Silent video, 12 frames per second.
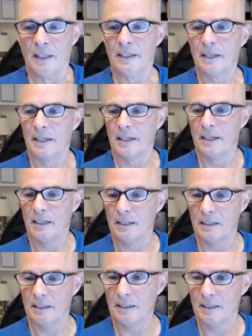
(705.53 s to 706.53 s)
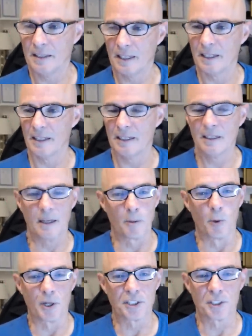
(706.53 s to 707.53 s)
No, no, no, no, no, no. I've
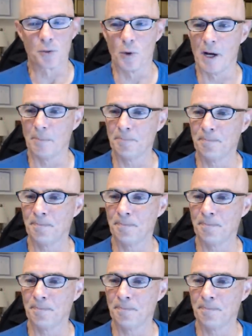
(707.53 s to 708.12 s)
been watching SWAT.